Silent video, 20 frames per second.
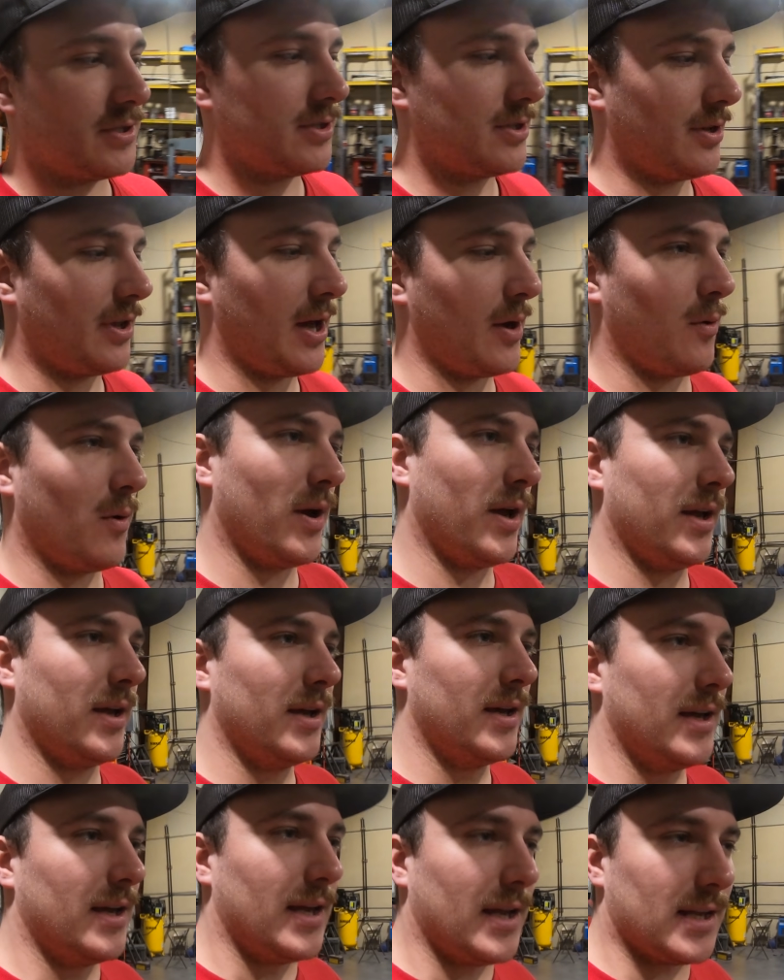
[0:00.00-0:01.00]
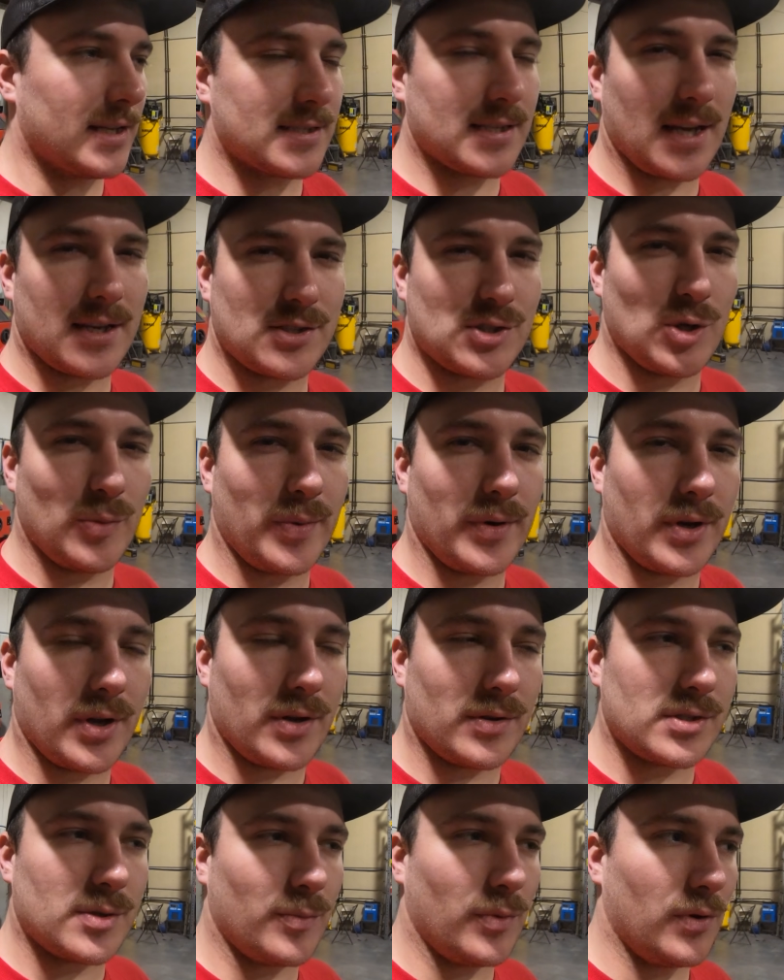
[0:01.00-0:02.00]
So that way it's not super
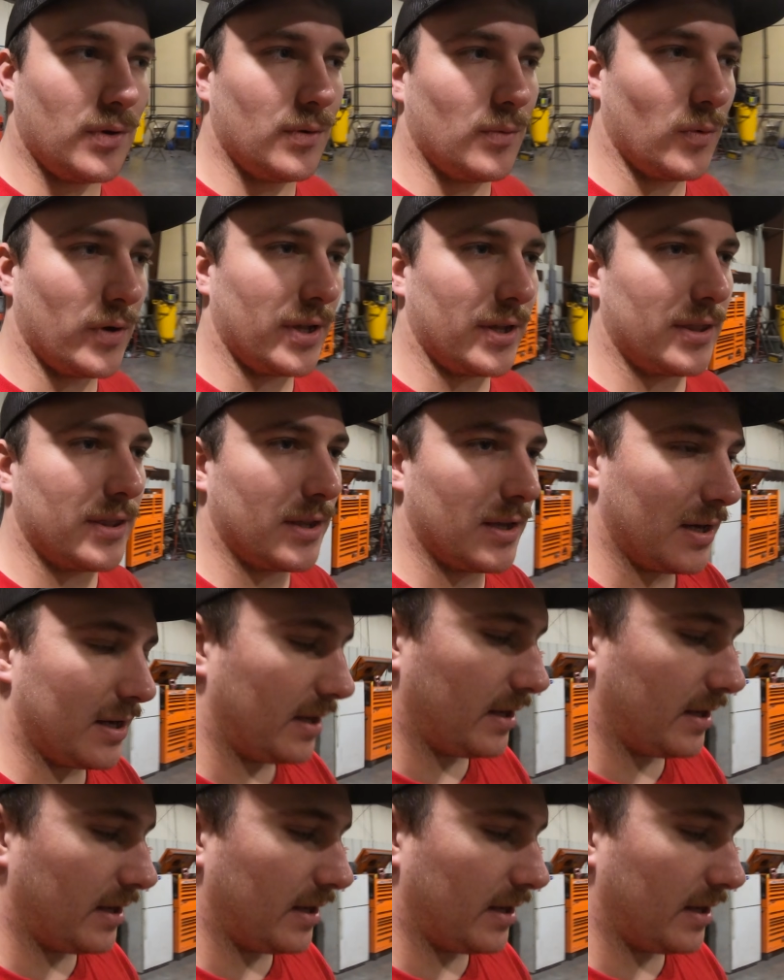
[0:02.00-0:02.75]
noticeable with